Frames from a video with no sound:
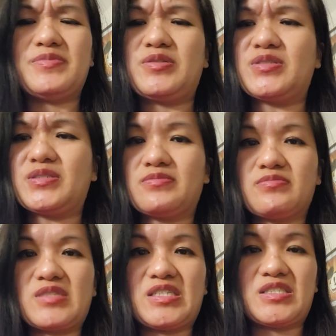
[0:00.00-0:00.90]
It
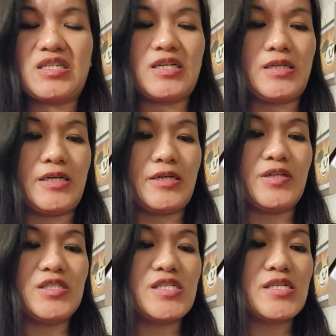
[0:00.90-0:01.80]
tasted kind of like
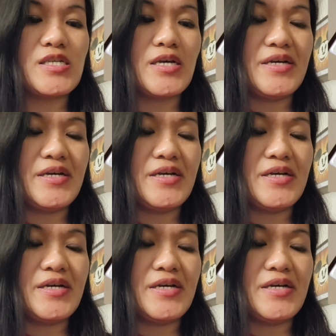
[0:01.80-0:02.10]
grits.